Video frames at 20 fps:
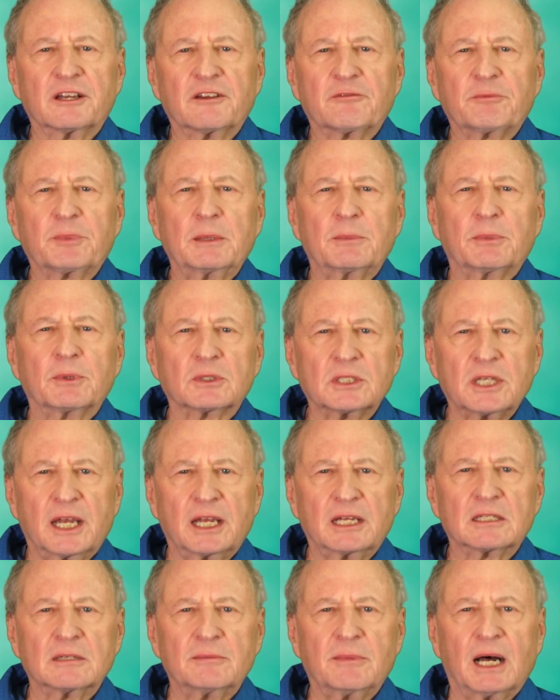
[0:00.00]
If people
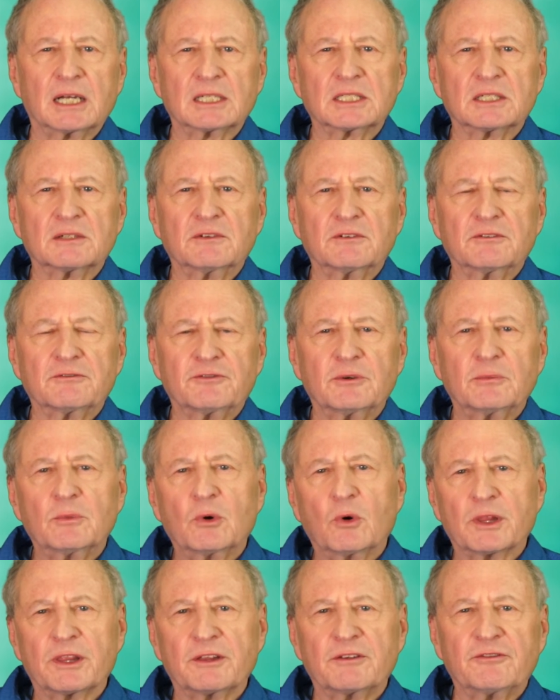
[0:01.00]
take tamoxifen for
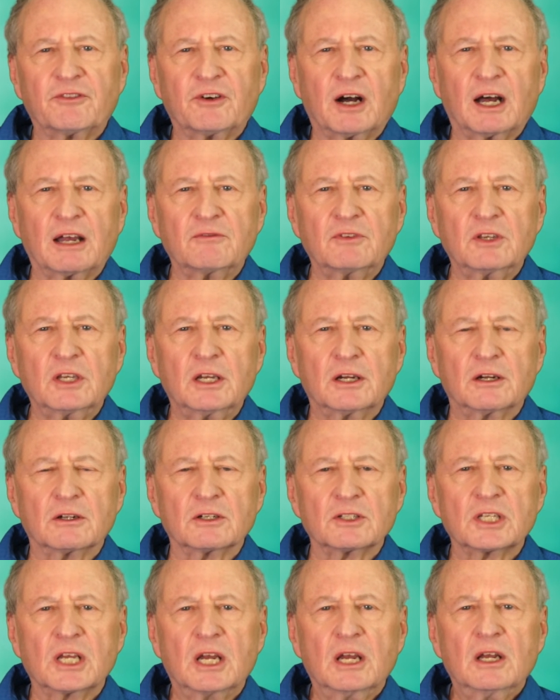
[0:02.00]
more than 5
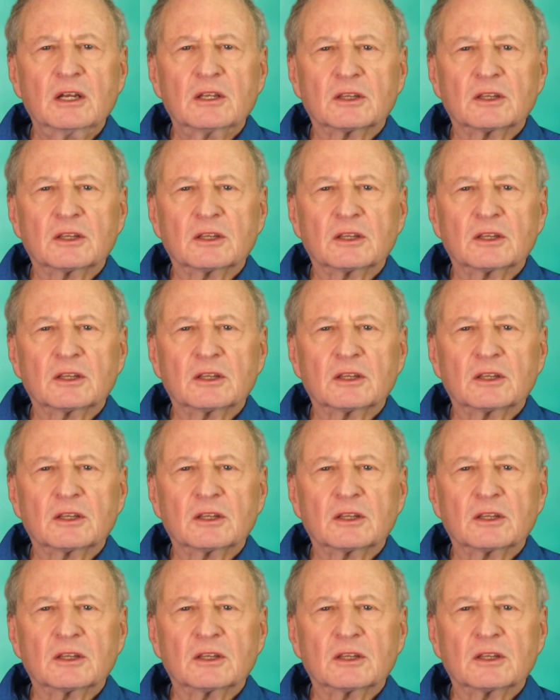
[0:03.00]
years,